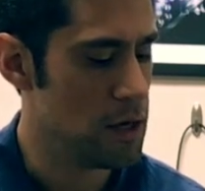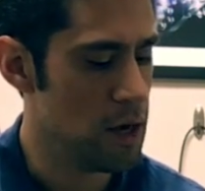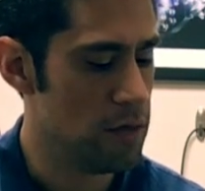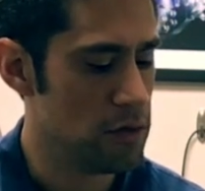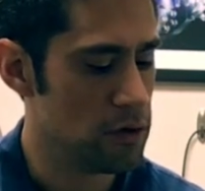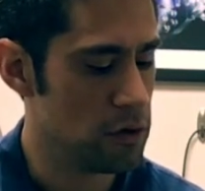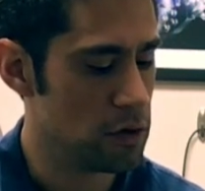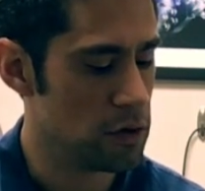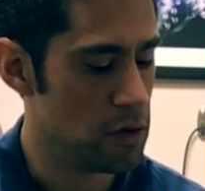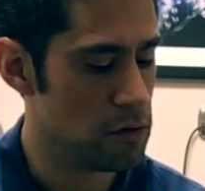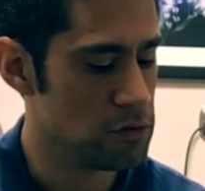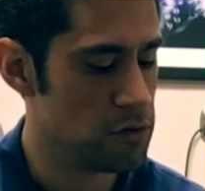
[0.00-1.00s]
And then you're going to
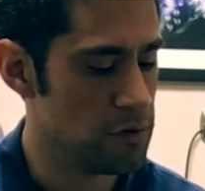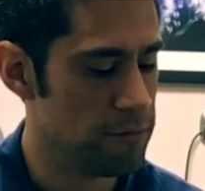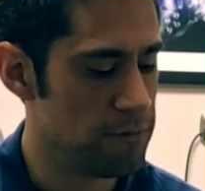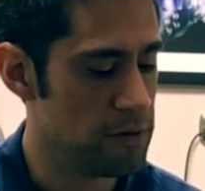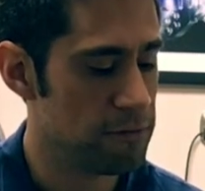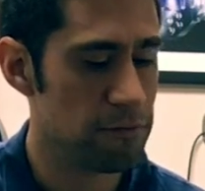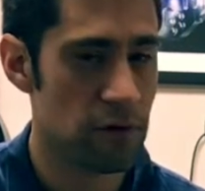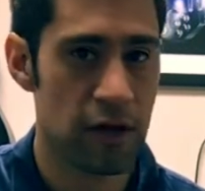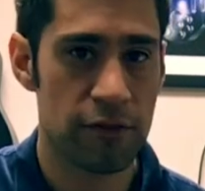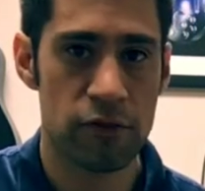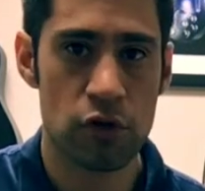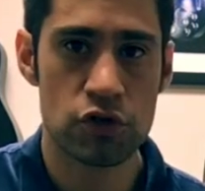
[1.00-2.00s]
go to the 5th
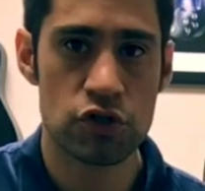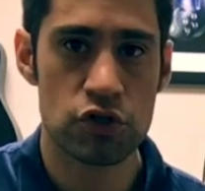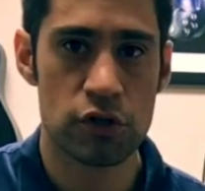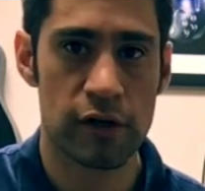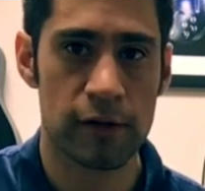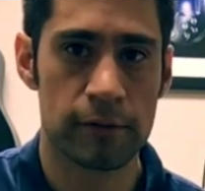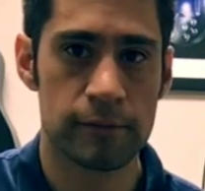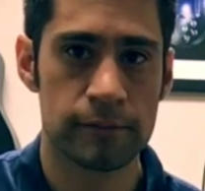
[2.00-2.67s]
fret, 3rd string,